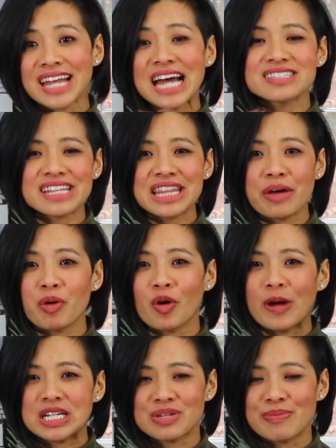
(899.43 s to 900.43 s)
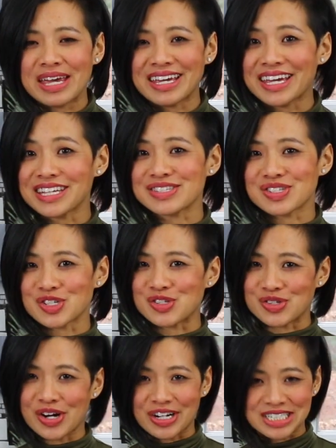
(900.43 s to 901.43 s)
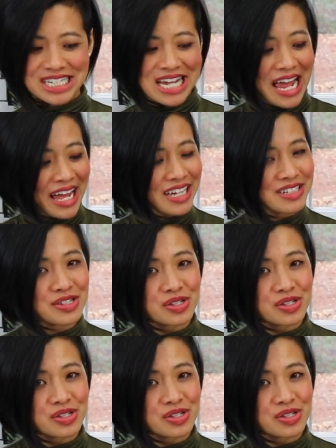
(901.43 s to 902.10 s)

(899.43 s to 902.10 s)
last thing that we're going to make is dessert. And